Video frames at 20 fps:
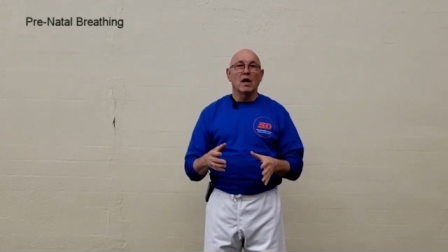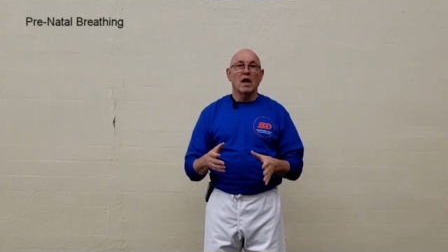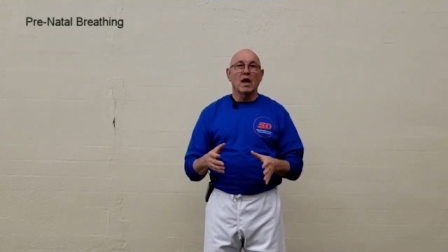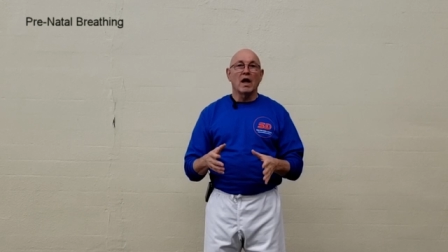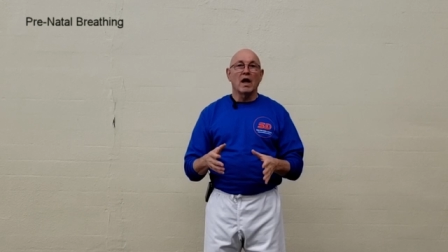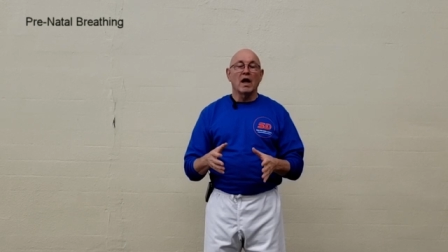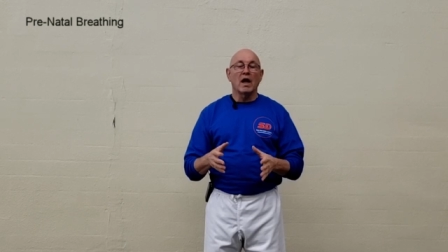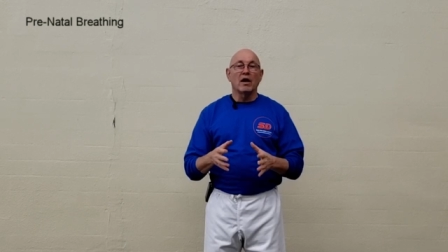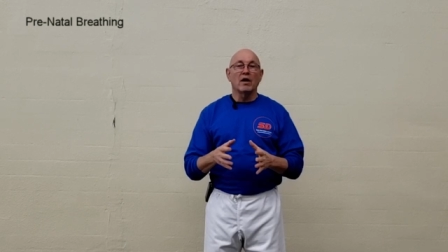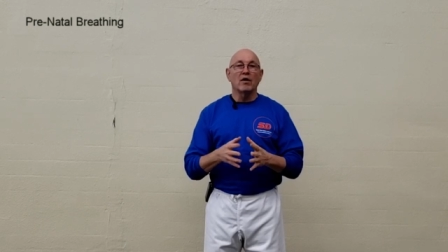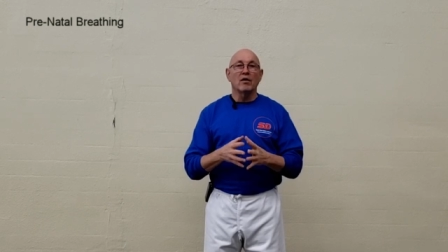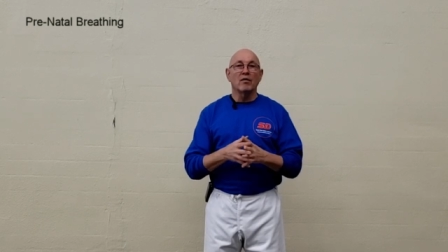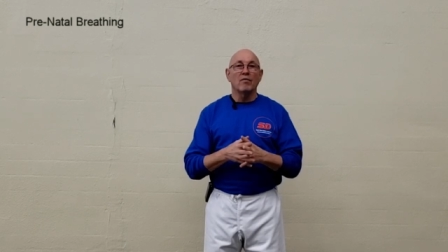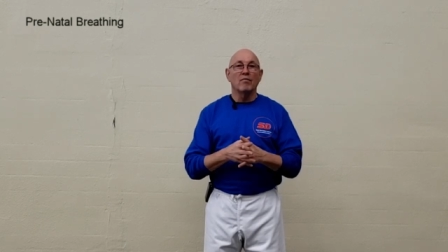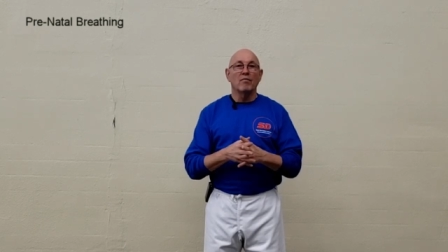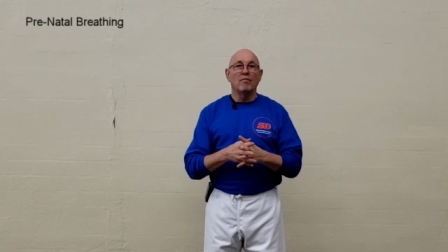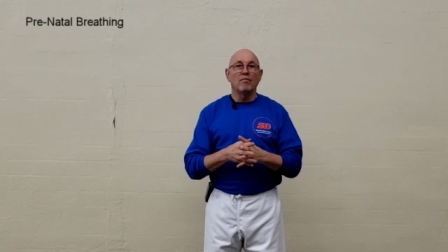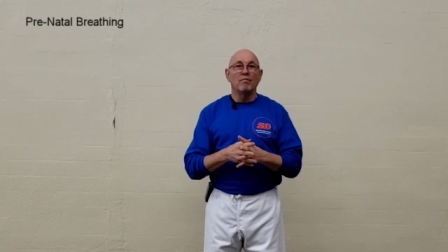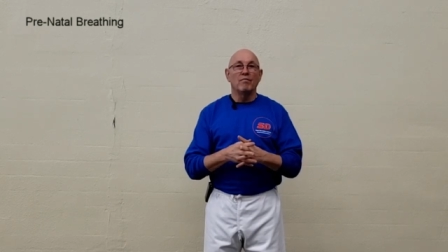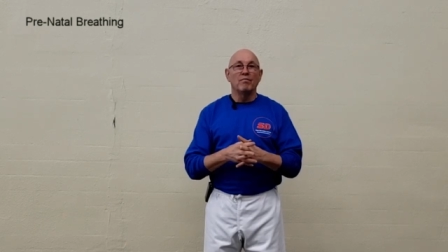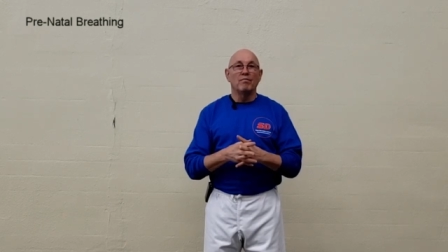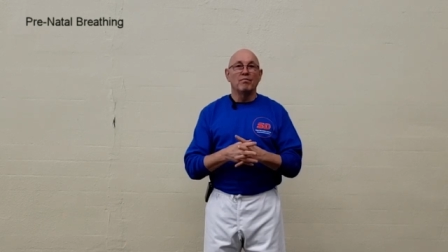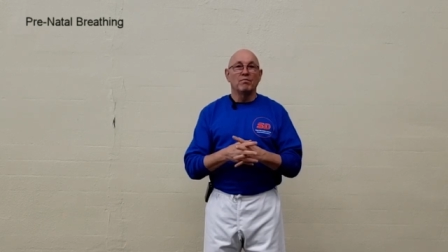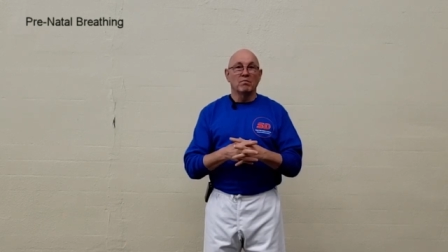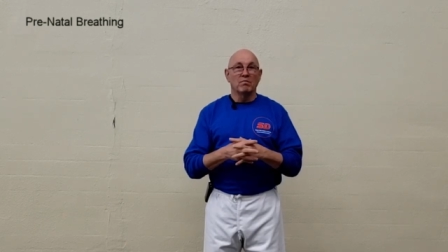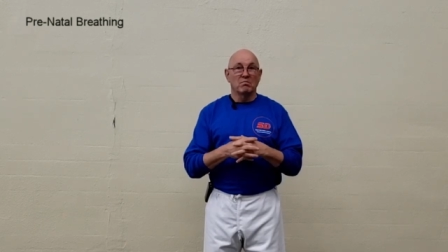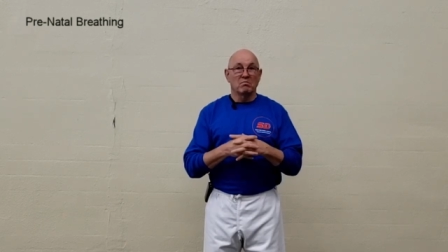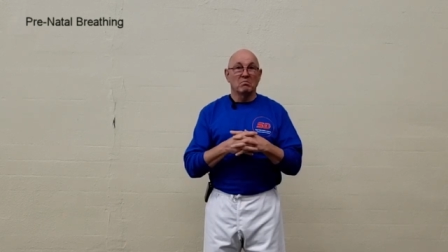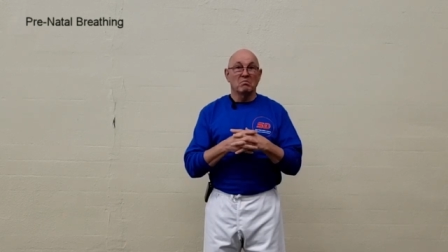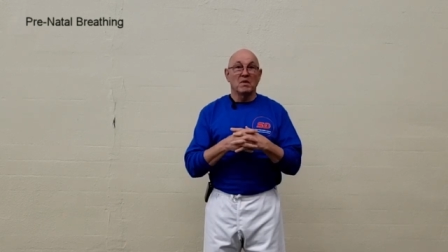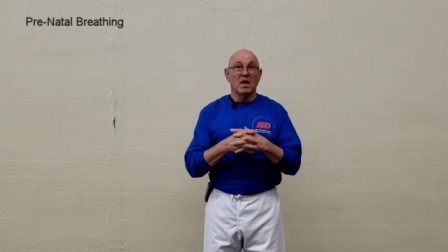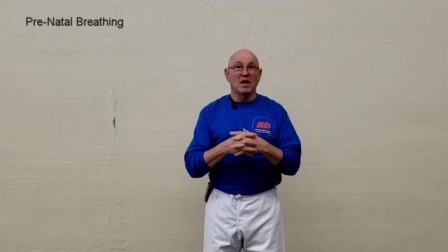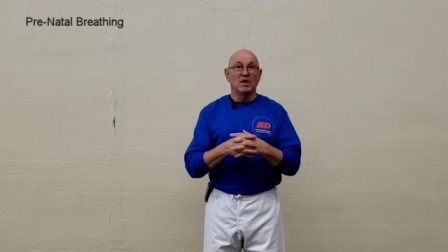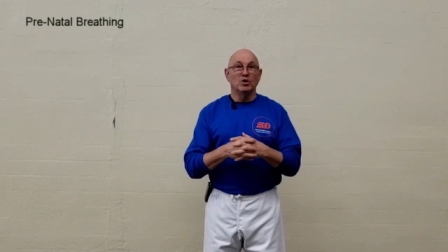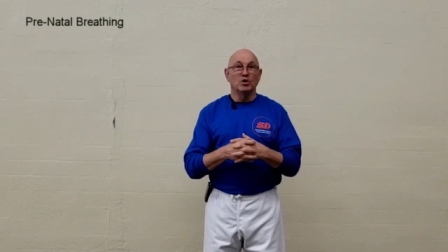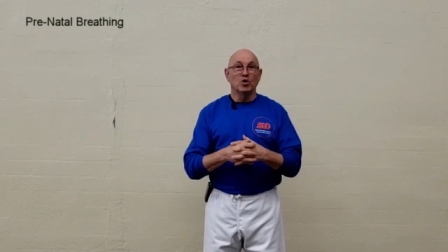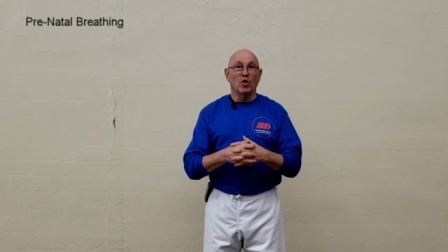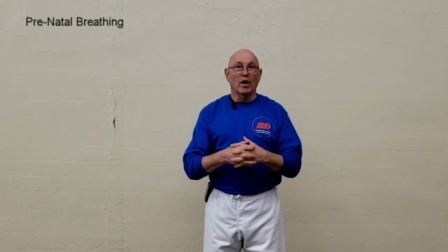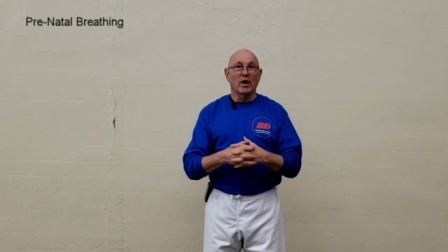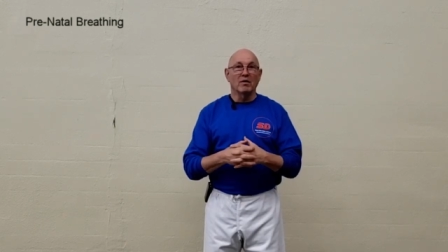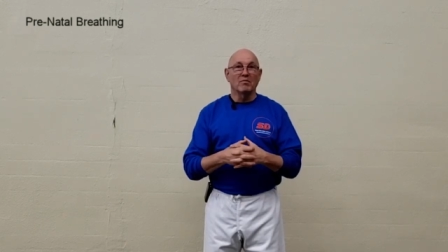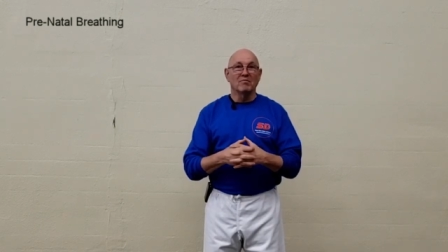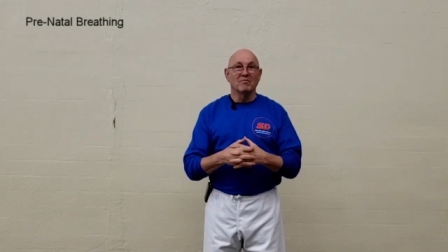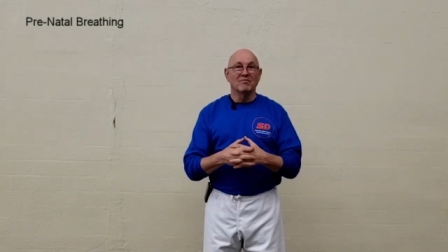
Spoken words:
and enjoy.